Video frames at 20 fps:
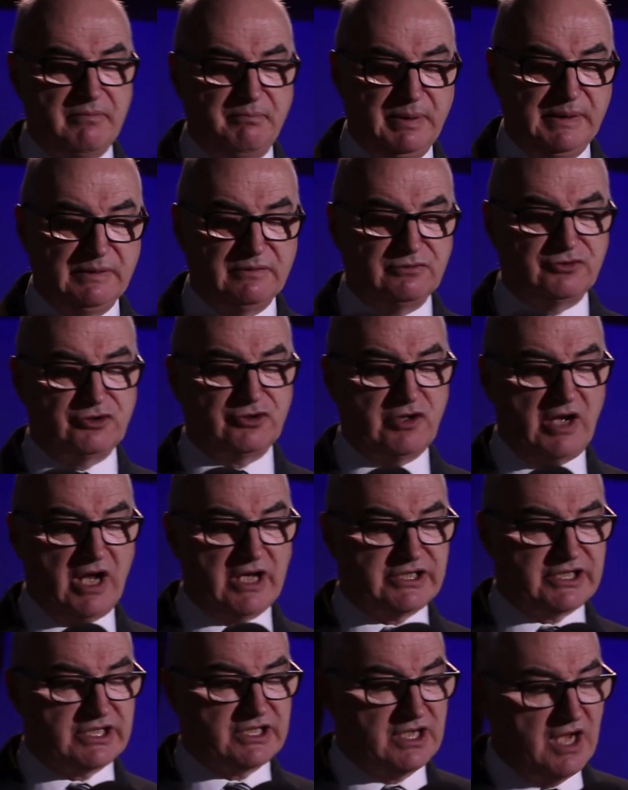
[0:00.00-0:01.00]
and build
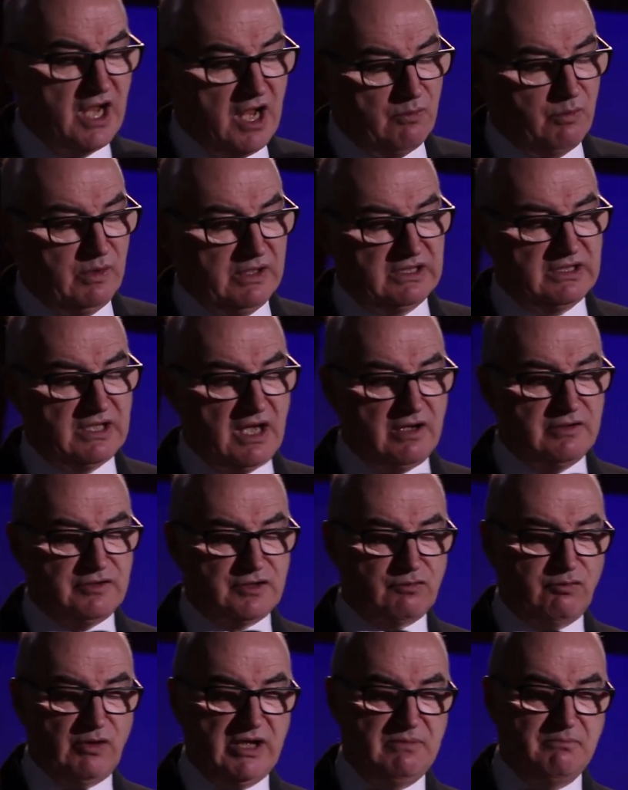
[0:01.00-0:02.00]
trust with
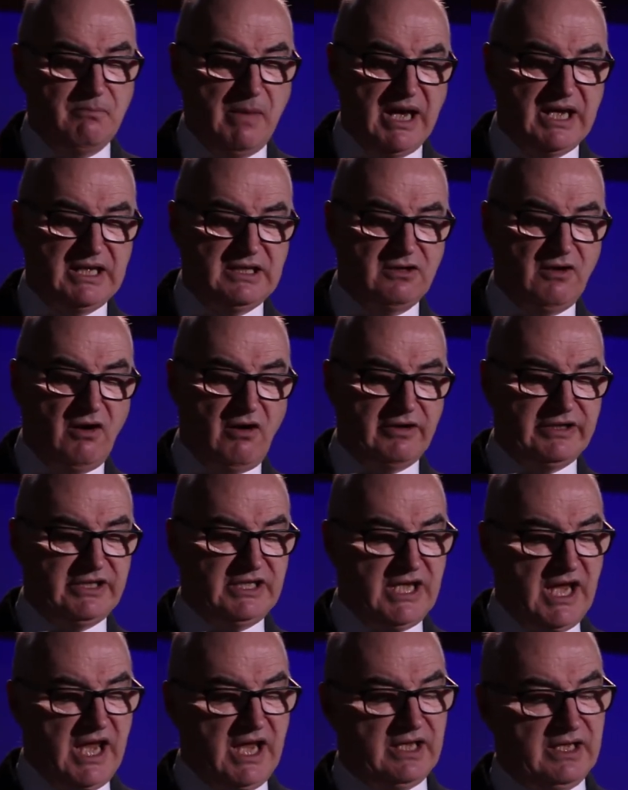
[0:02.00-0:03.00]
those we may not
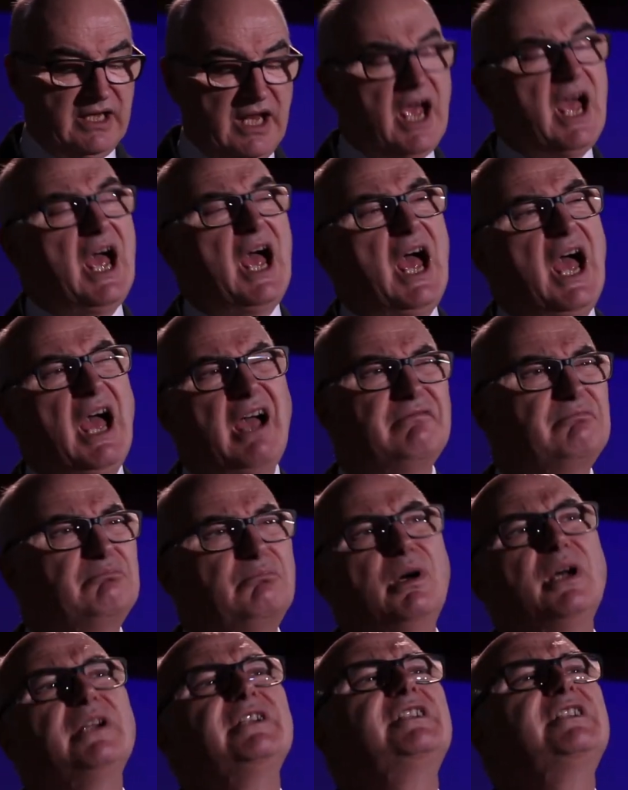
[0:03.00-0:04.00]
yet have
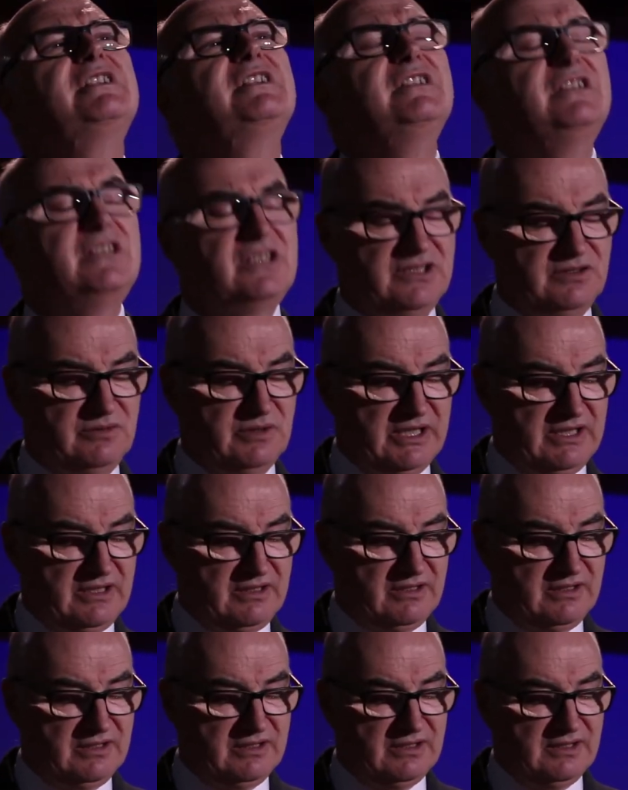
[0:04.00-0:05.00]
much to do
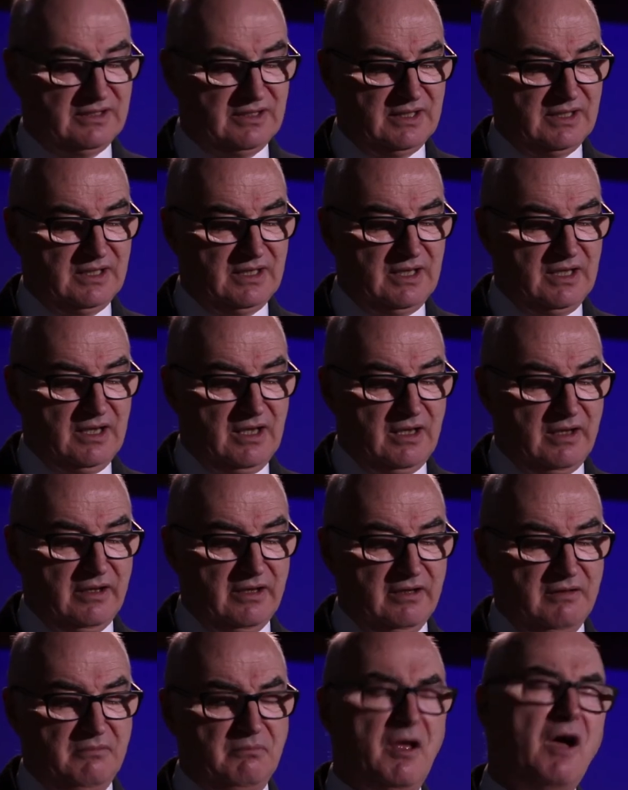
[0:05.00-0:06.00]
with.
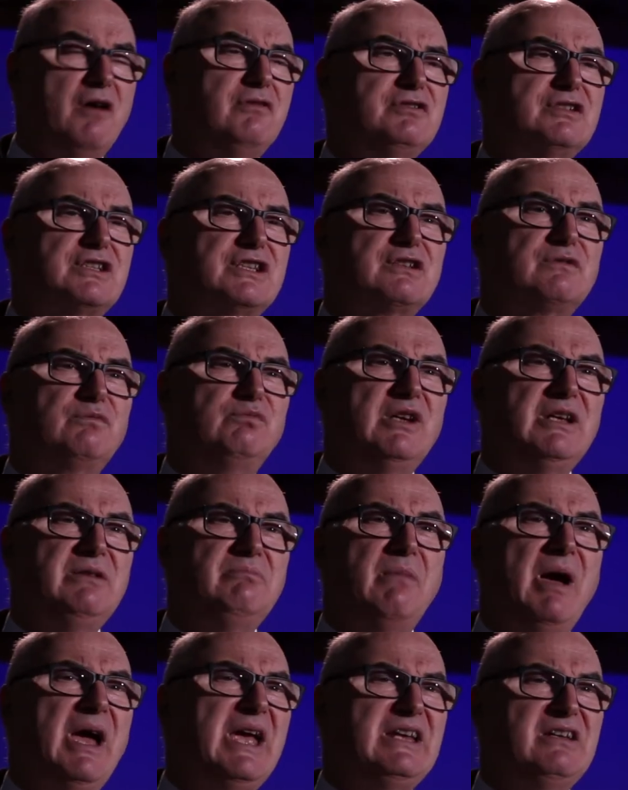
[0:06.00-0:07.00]
Those we
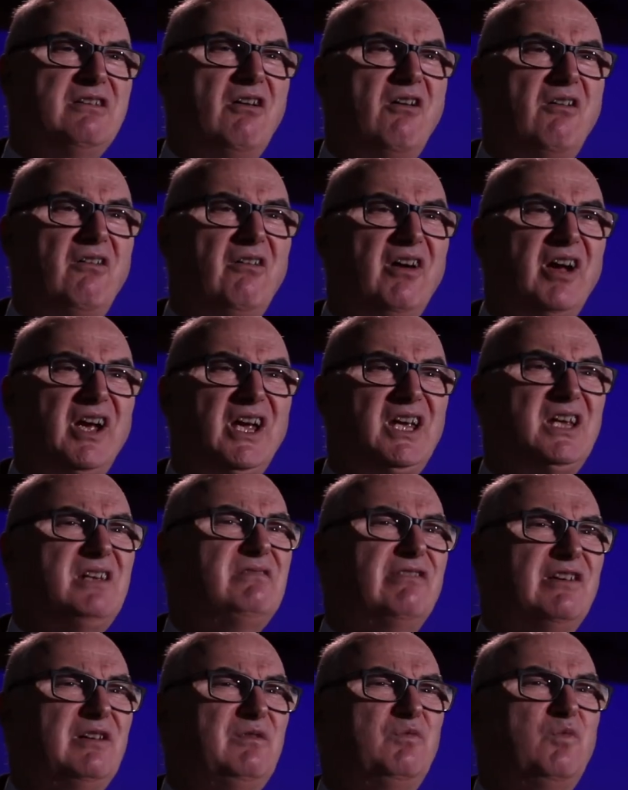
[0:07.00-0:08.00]
may not
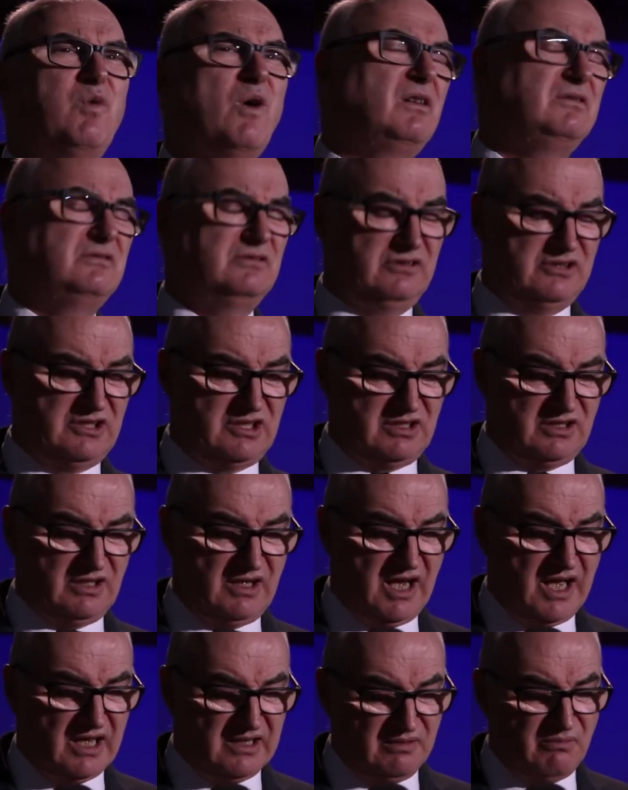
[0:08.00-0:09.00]
even want
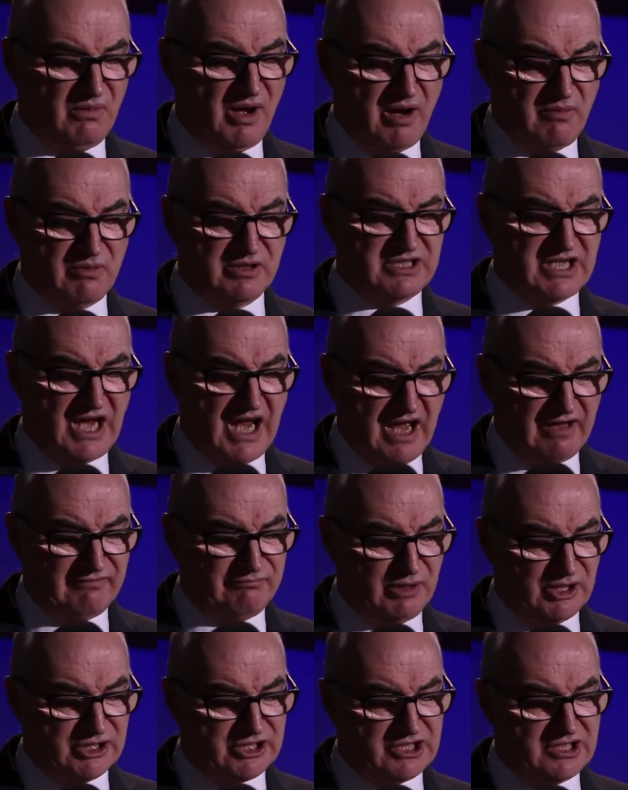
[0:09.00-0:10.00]
at the moment to
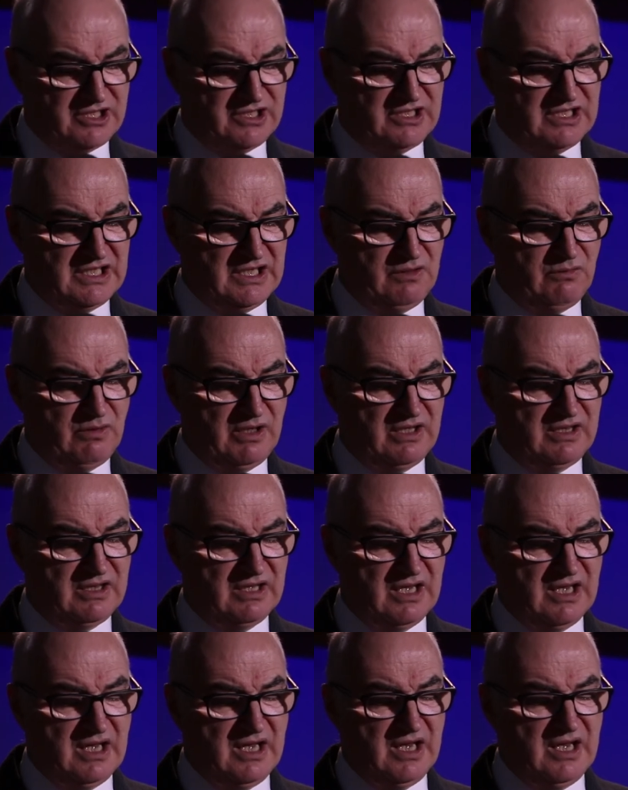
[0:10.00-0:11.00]
have much to do with.